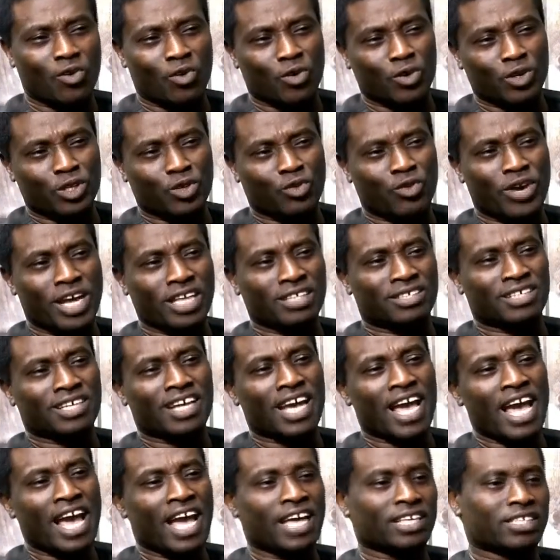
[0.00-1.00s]
all the way
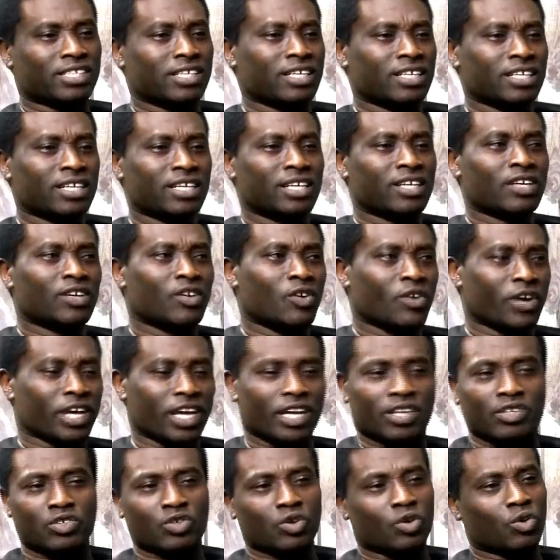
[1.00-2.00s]
to the S.
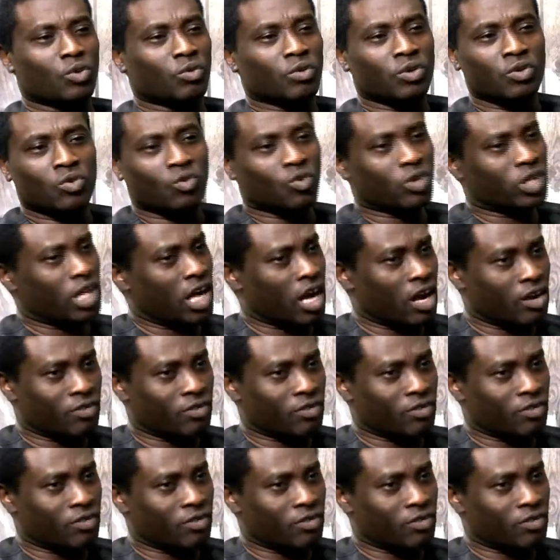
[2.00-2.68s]
So